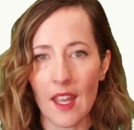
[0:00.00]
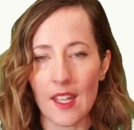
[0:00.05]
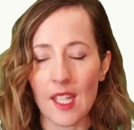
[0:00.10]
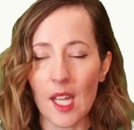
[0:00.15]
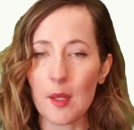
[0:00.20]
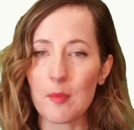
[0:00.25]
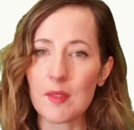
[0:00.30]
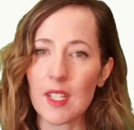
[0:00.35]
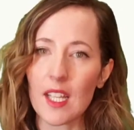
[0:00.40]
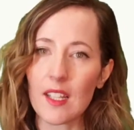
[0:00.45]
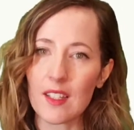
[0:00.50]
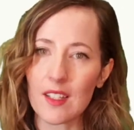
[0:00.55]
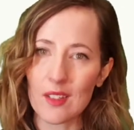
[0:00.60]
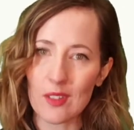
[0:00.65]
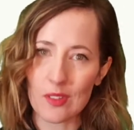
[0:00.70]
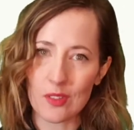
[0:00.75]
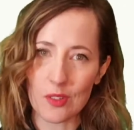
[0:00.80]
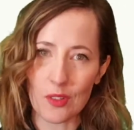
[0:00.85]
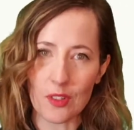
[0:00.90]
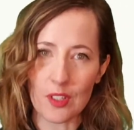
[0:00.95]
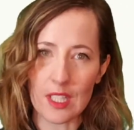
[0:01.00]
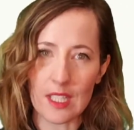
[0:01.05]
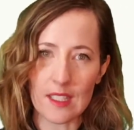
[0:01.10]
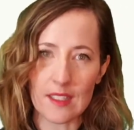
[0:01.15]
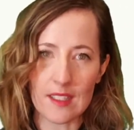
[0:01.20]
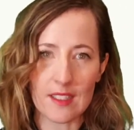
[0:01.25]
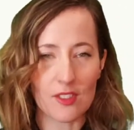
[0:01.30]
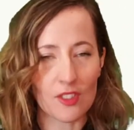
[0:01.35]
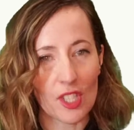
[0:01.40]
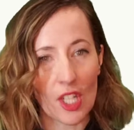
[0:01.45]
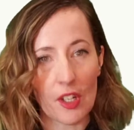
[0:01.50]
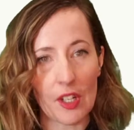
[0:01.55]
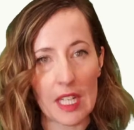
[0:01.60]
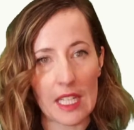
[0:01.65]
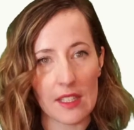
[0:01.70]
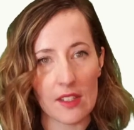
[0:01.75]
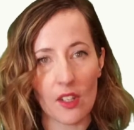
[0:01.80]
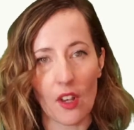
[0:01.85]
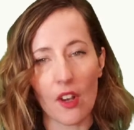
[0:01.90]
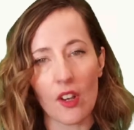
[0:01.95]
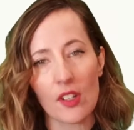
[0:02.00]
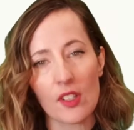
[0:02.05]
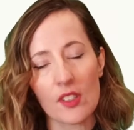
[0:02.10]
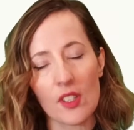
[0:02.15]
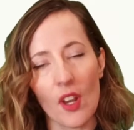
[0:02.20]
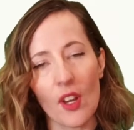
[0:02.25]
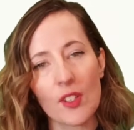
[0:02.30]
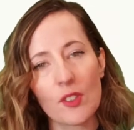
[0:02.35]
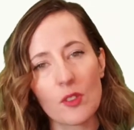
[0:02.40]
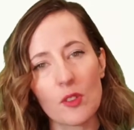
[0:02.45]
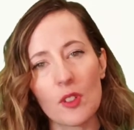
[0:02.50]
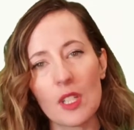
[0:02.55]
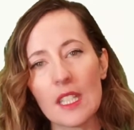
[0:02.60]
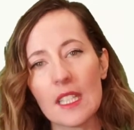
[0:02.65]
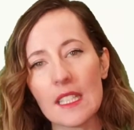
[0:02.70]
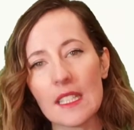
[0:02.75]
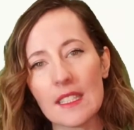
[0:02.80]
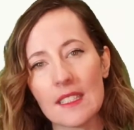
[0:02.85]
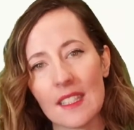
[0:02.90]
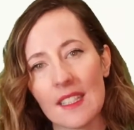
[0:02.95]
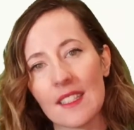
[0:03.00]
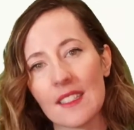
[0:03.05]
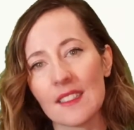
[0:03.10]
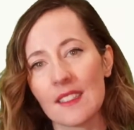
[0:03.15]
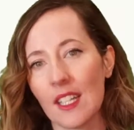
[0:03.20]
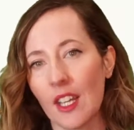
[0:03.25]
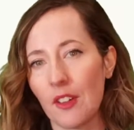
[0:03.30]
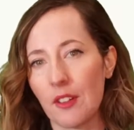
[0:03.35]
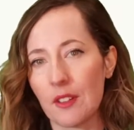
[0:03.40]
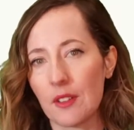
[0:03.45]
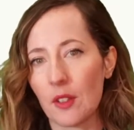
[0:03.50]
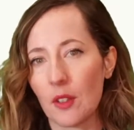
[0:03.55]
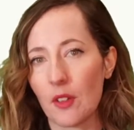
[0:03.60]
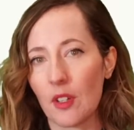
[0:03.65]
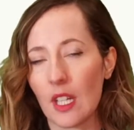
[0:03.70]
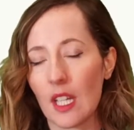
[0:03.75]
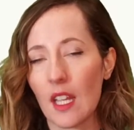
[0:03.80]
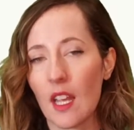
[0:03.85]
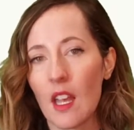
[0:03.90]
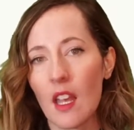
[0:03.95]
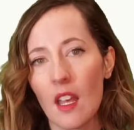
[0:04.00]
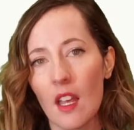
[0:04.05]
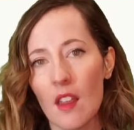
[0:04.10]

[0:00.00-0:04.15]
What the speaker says: And I'm telling stories and sharing songs on Treaty 6 territory,